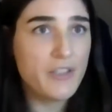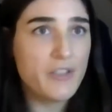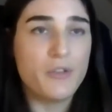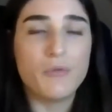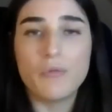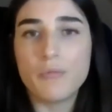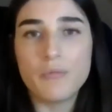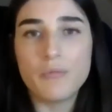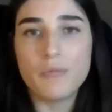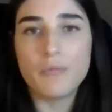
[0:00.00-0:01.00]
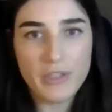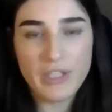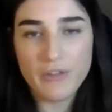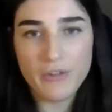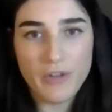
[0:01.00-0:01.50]
to
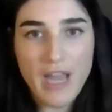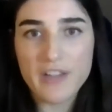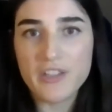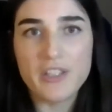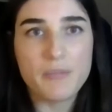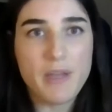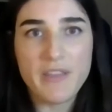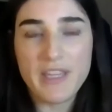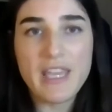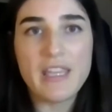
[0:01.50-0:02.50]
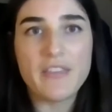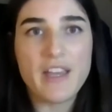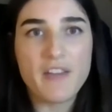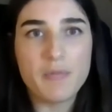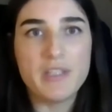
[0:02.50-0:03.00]
particular actions by the king that
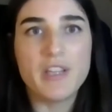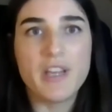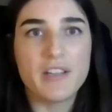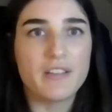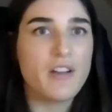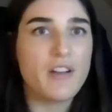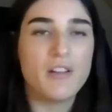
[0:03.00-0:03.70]
have been done